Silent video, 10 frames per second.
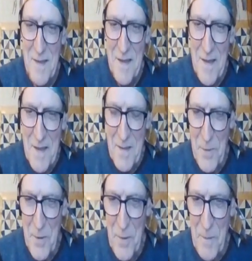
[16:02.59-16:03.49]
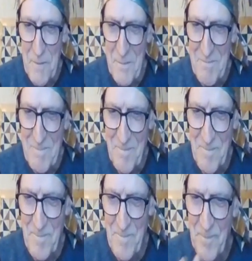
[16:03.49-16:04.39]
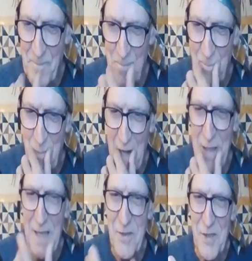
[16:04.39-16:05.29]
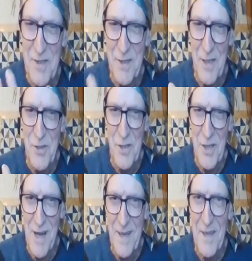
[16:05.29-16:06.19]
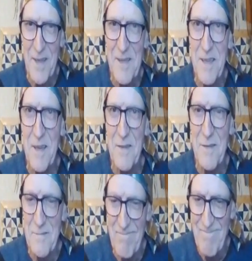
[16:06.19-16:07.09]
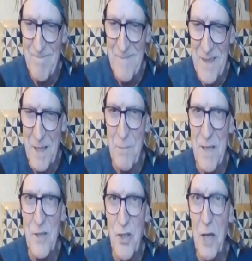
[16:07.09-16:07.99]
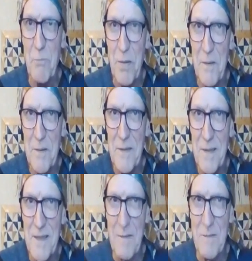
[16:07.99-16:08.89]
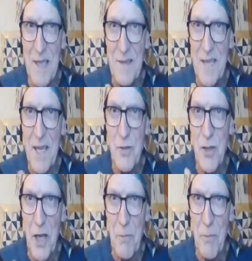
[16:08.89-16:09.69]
You know, how can such ideas can be shaped, can take shape?